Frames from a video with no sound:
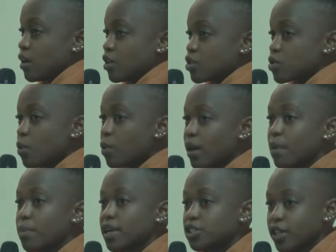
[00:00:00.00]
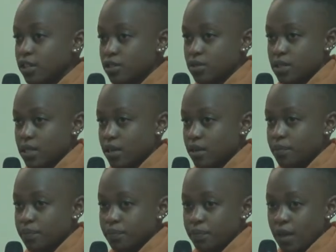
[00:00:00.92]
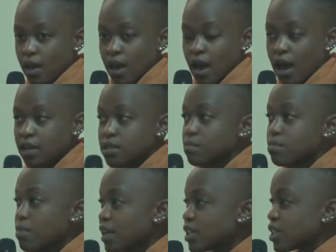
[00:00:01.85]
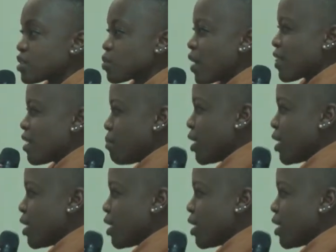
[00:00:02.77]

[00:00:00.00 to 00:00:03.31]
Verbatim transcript: So what am I trying to say? As much as we're the